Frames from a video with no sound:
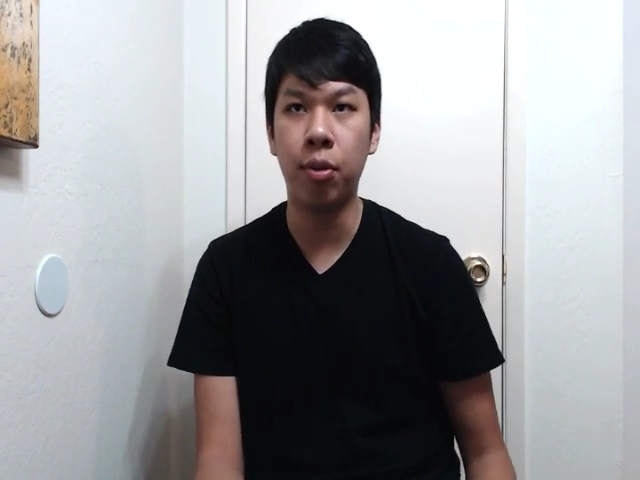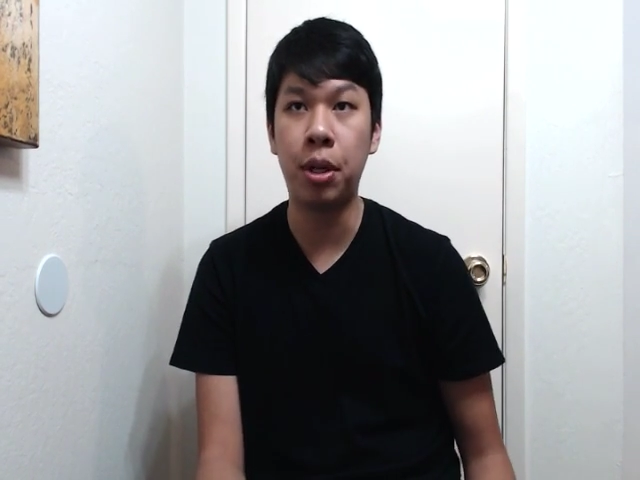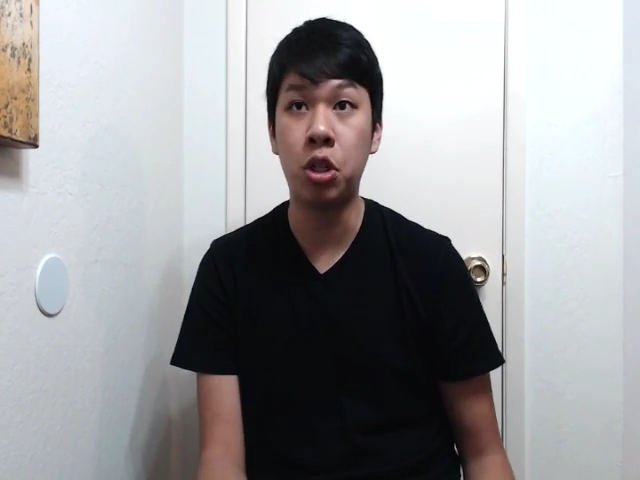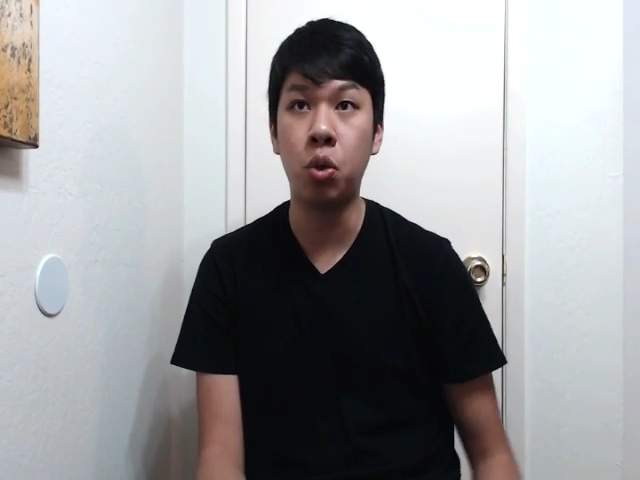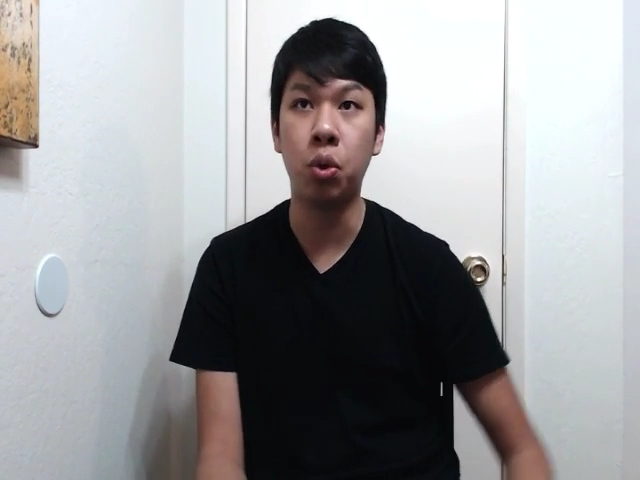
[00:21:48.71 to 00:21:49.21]

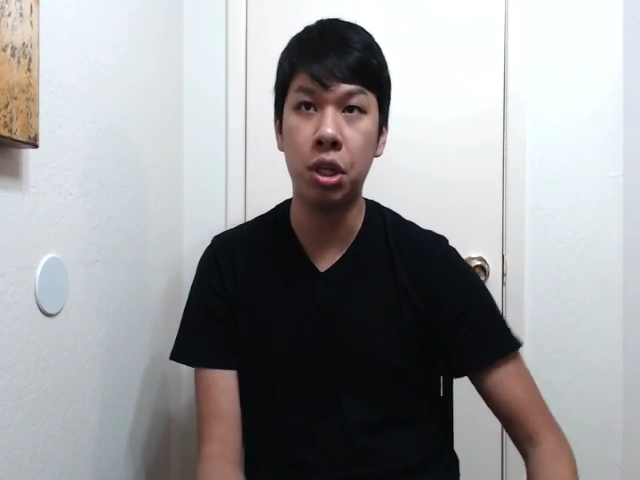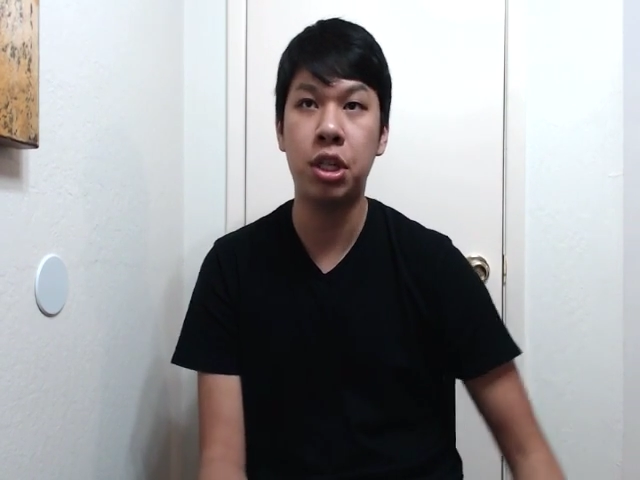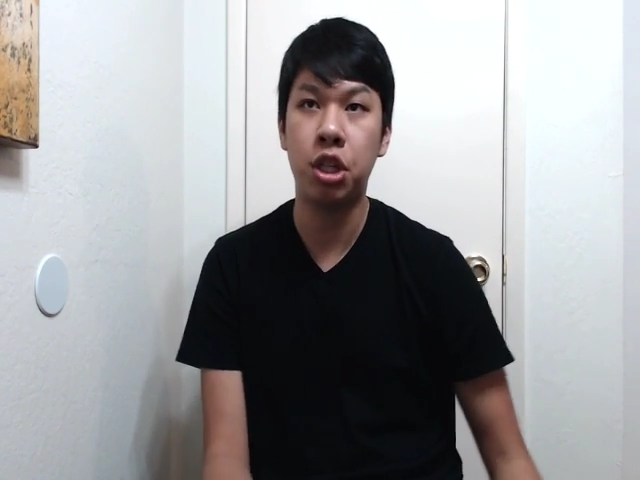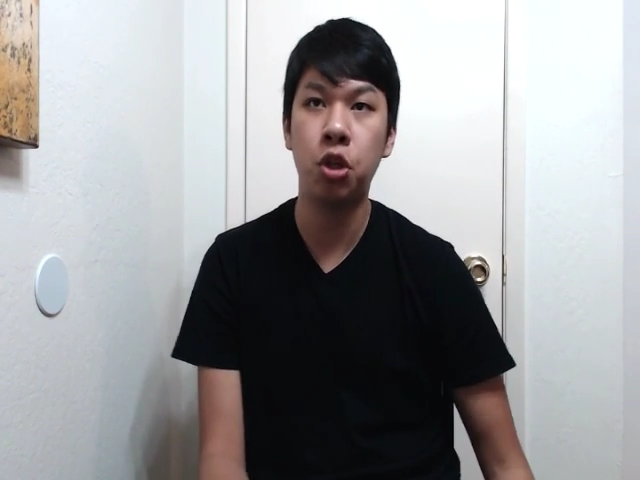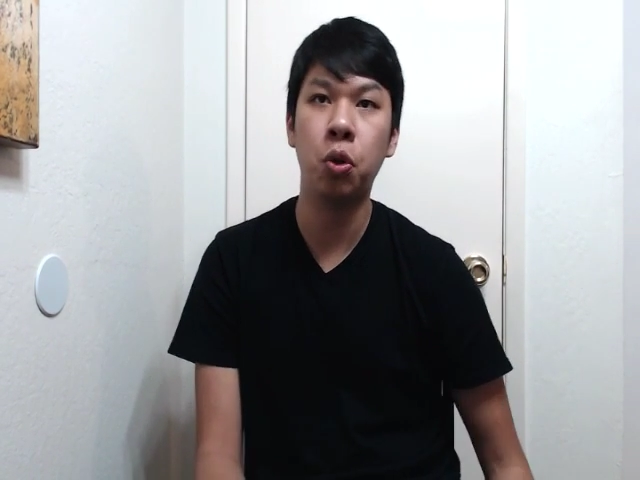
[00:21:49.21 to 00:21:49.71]
because you
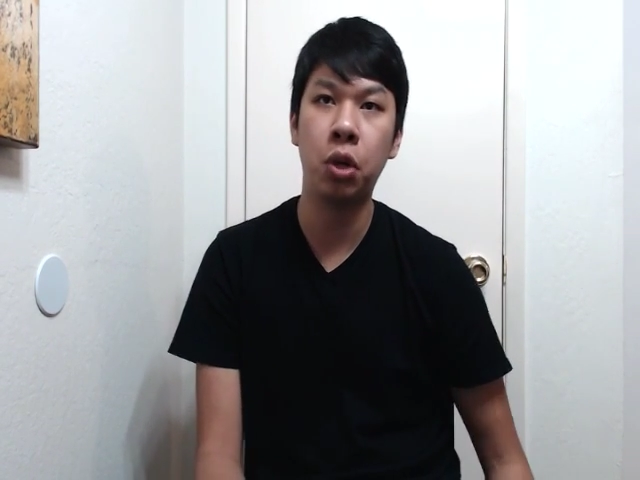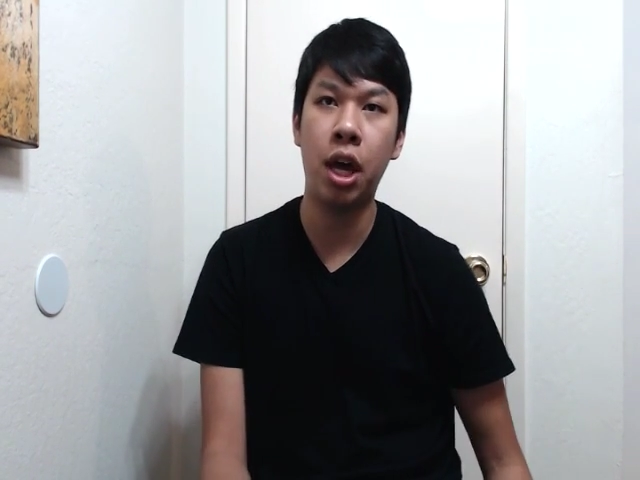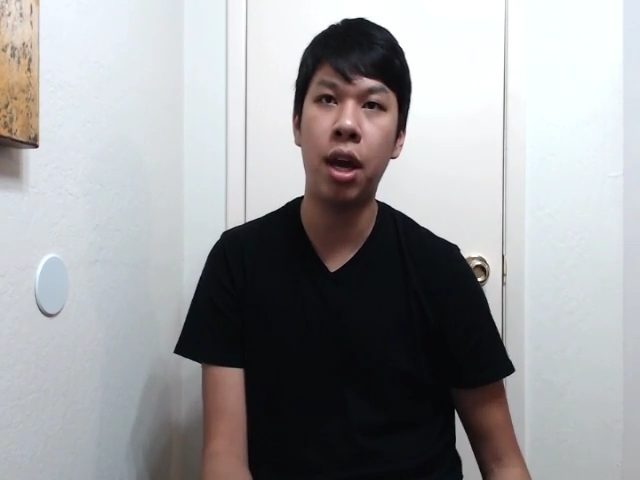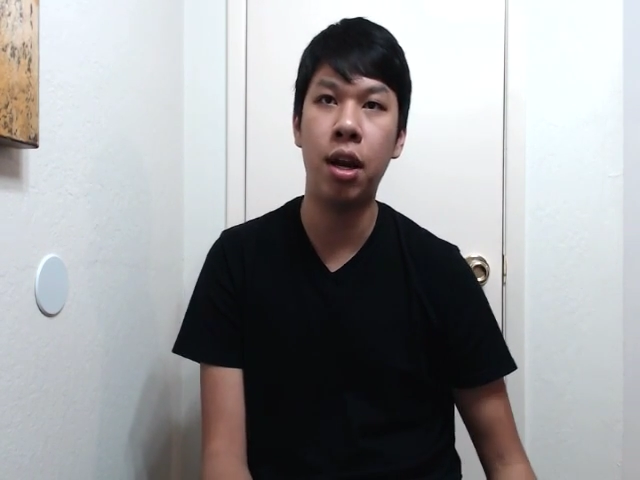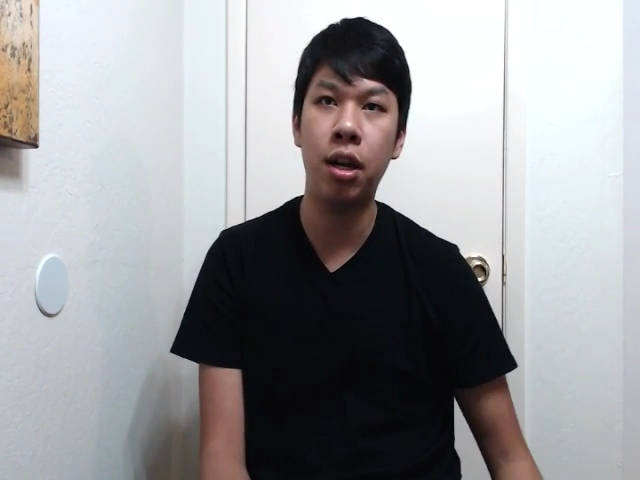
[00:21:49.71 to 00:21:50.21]
will
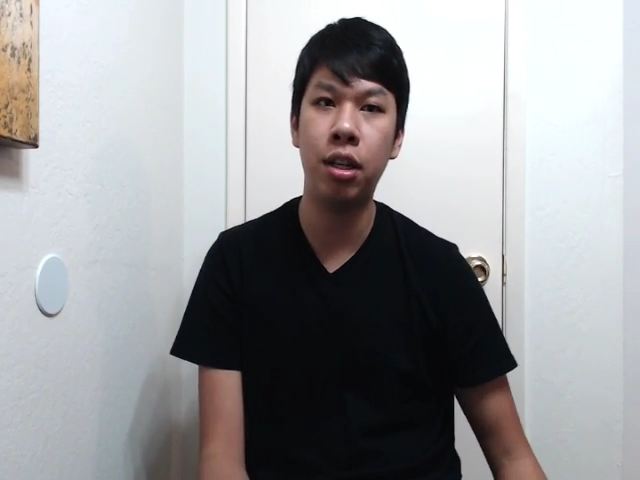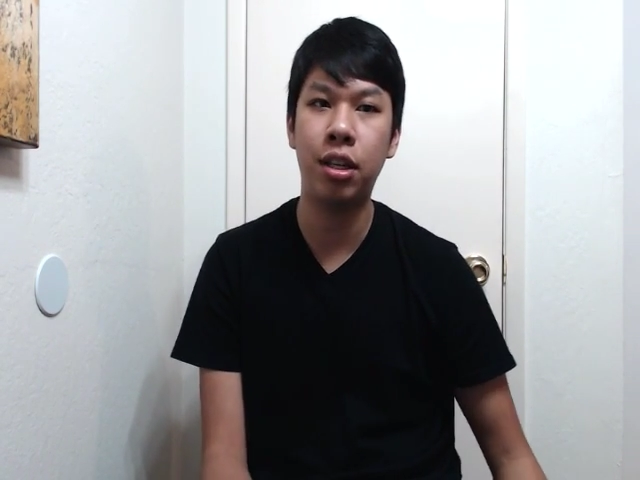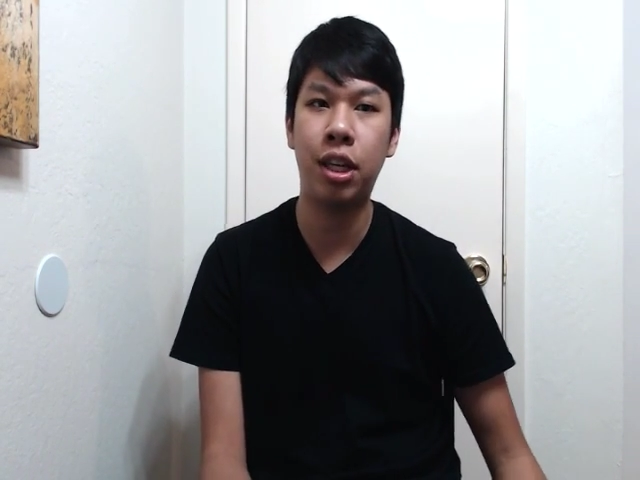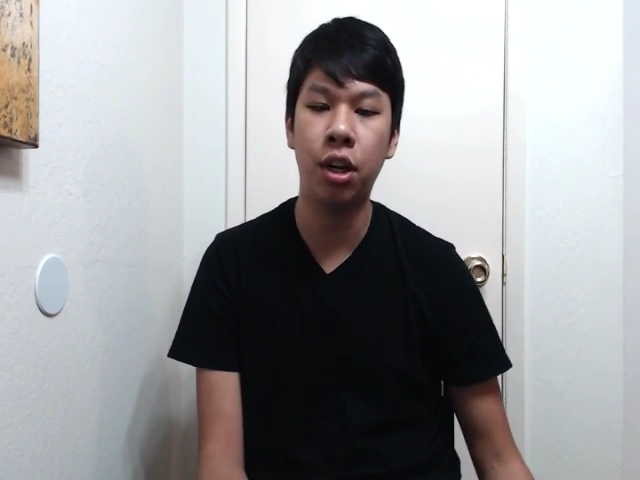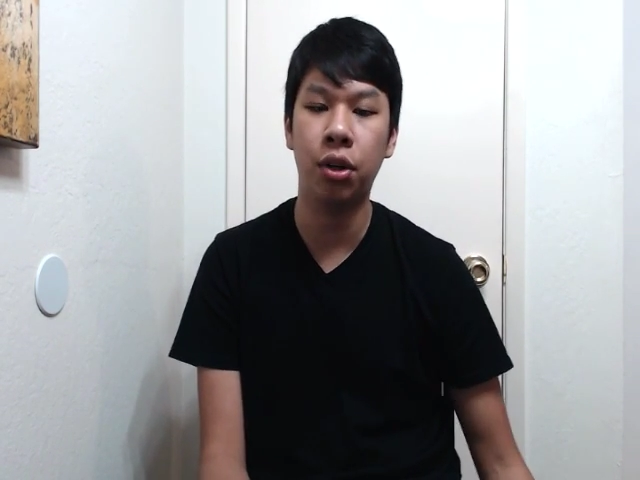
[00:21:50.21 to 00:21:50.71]
get
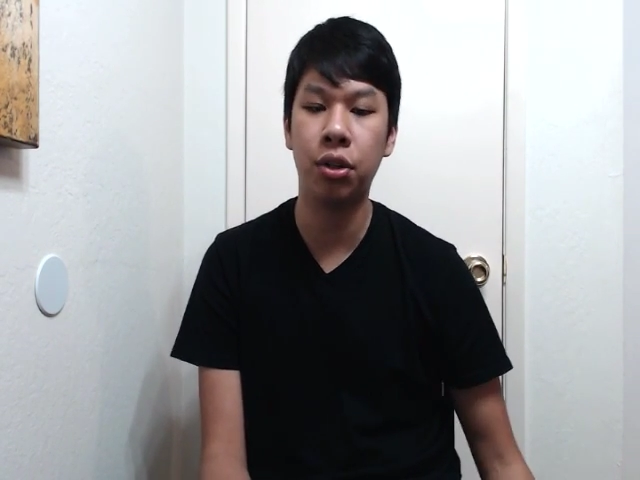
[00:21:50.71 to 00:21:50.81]
killed.